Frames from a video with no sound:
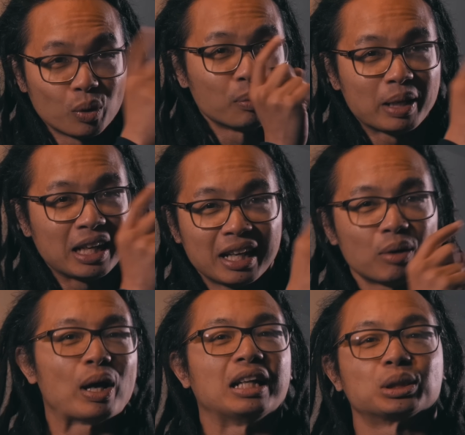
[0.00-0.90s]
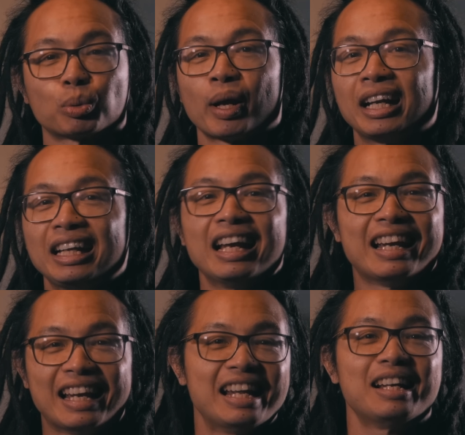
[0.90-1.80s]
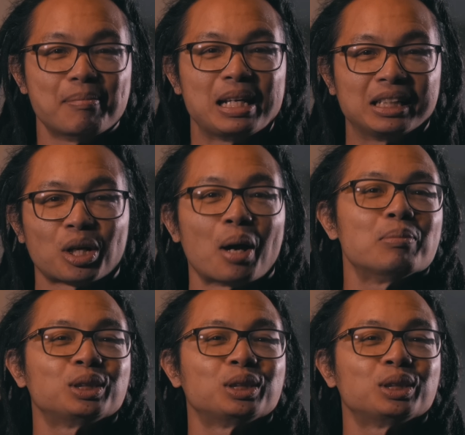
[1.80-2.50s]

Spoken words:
will be here when it's ready. In the meantime,